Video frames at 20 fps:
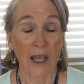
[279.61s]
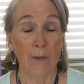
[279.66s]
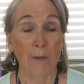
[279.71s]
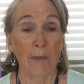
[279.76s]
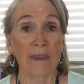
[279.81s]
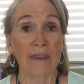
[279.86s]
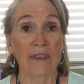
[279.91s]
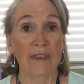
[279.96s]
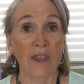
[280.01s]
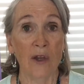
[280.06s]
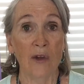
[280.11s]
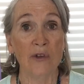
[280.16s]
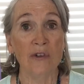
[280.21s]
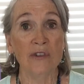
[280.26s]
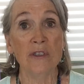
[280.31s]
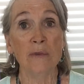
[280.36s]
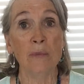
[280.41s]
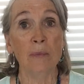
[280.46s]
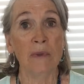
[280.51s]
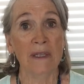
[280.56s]
but
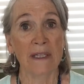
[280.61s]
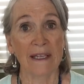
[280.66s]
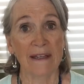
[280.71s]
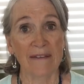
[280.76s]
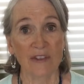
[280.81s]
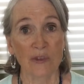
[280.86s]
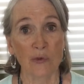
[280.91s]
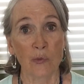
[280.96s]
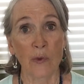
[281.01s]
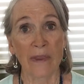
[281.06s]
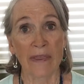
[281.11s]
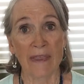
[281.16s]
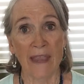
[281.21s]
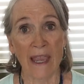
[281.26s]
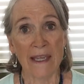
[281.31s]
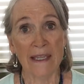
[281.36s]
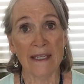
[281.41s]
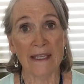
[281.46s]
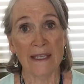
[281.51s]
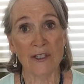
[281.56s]
those beliefs, when
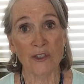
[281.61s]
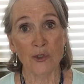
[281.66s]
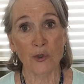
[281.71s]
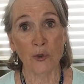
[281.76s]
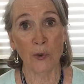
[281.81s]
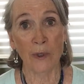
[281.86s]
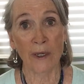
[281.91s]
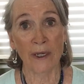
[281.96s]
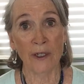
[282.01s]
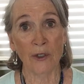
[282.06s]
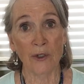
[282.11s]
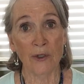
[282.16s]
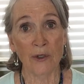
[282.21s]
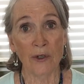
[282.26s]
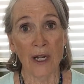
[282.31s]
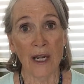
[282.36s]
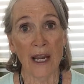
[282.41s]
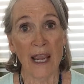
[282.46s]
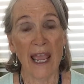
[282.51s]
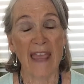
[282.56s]
they get
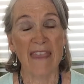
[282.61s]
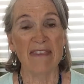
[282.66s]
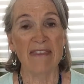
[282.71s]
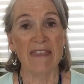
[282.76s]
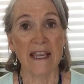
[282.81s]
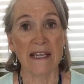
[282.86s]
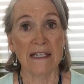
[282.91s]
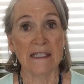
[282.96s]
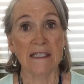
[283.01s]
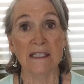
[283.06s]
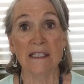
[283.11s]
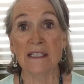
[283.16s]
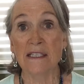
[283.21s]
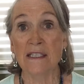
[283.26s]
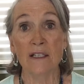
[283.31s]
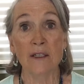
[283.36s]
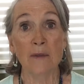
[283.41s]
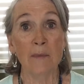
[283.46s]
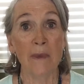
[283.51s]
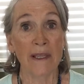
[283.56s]
triggered, they
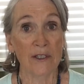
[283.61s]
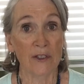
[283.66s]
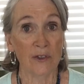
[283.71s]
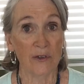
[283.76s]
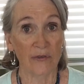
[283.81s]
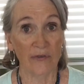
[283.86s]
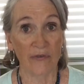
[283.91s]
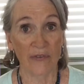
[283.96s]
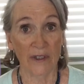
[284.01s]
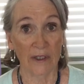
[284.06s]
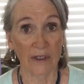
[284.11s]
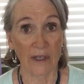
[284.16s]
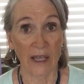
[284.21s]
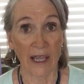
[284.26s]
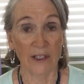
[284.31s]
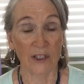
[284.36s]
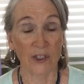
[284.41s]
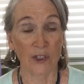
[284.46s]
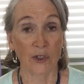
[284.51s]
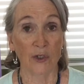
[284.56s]
still make you feel
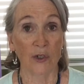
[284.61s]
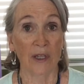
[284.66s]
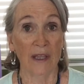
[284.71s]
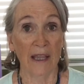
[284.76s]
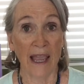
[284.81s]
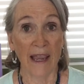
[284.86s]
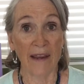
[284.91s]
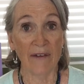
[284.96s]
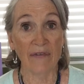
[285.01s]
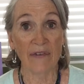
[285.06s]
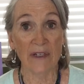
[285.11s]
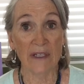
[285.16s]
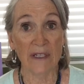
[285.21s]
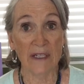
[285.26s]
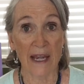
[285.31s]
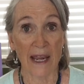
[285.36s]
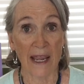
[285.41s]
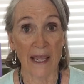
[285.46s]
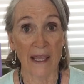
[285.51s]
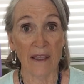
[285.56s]
like you're life and
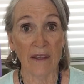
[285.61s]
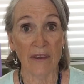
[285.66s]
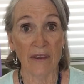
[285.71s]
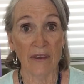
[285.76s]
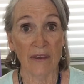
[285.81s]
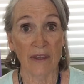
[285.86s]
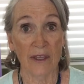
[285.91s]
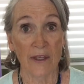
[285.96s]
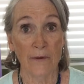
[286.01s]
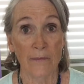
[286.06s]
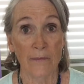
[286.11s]
death.